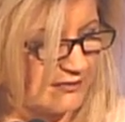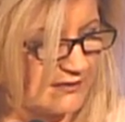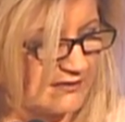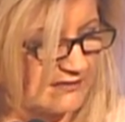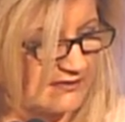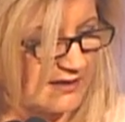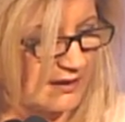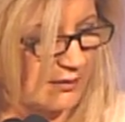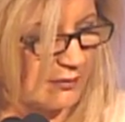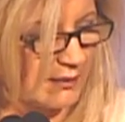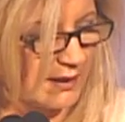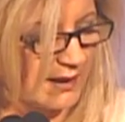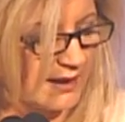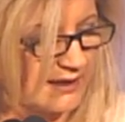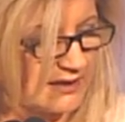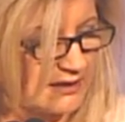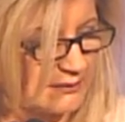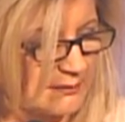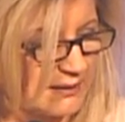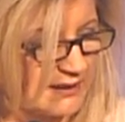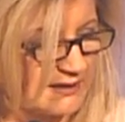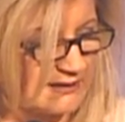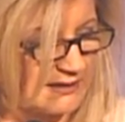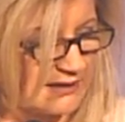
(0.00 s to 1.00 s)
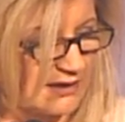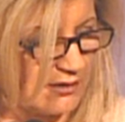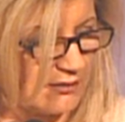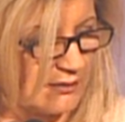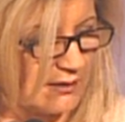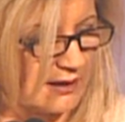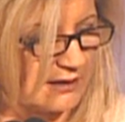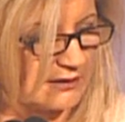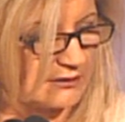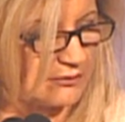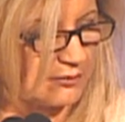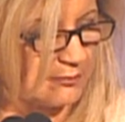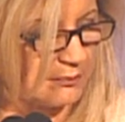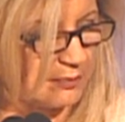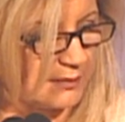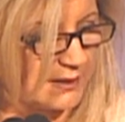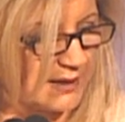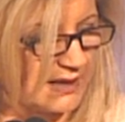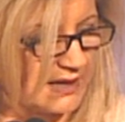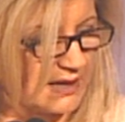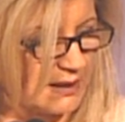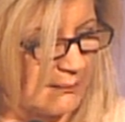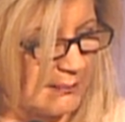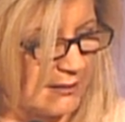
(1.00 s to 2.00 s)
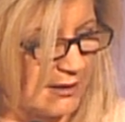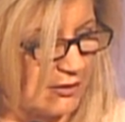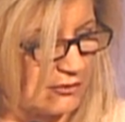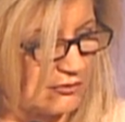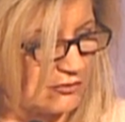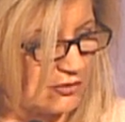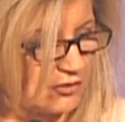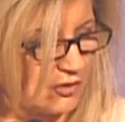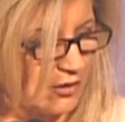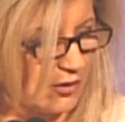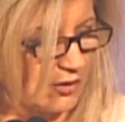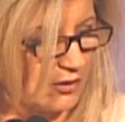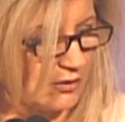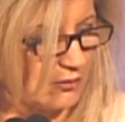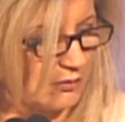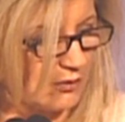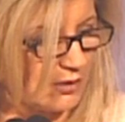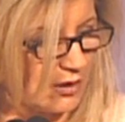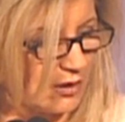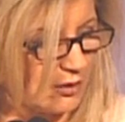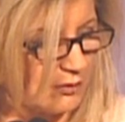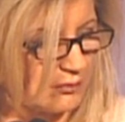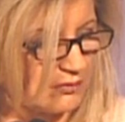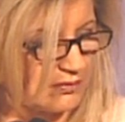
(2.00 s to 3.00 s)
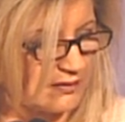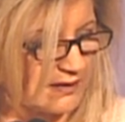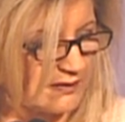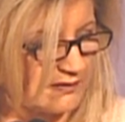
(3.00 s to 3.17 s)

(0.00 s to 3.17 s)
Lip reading: is the right material to bring about your growth